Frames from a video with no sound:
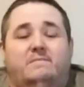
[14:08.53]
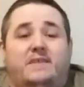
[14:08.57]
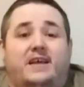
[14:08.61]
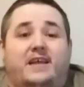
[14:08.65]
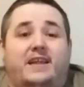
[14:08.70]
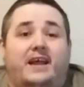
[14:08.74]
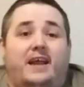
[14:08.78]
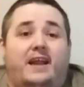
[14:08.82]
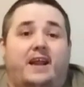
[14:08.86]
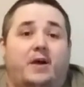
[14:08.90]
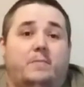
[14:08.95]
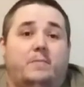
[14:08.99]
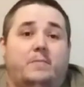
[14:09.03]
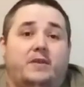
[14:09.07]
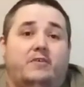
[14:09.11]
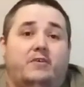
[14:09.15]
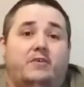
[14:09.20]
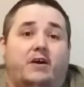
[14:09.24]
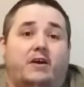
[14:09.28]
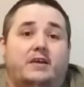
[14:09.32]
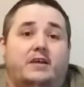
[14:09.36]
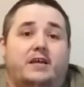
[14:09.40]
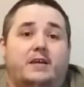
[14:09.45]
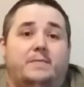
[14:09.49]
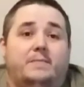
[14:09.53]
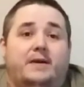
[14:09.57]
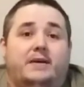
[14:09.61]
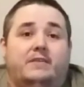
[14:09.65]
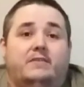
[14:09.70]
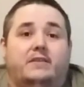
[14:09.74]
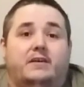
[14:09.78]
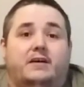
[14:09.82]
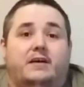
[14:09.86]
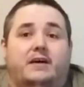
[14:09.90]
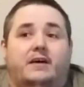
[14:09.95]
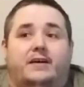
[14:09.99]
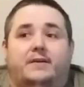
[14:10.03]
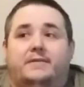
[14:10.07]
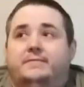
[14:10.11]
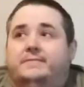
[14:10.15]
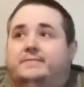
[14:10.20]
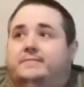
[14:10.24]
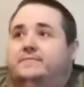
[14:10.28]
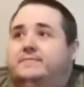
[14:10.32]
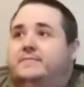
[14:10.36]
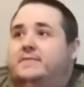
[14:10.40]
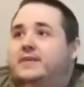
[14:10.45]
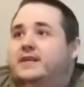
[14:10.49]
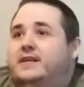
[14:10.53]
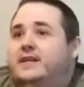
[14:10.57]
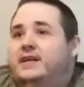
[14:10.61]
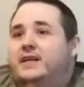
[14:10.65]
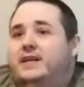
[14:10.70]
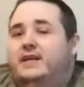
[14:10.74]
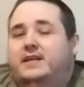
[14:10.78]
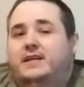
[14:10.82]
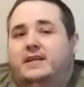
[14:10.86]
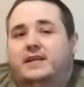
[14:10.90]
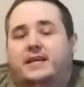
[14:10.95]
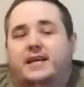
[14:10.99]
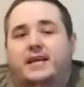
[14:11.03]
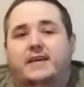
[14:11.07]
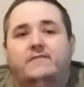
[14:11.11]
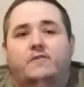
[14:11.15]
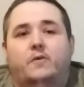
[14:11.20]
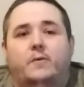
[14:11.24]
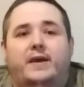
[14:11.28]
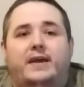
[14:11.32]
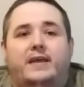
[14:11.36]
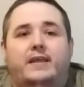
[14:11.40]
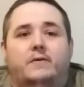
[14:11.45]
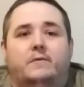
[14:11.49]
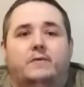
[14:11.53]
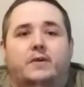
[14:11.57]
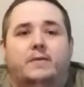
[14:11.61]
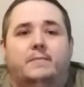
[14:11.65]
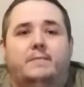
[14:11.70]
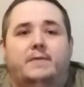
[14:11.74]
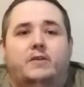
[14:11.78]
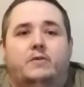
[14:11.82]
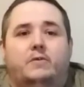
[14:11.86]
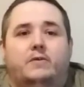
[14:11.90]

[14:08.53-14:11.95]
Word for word: And then I'll be talking about the giveaway that we're going to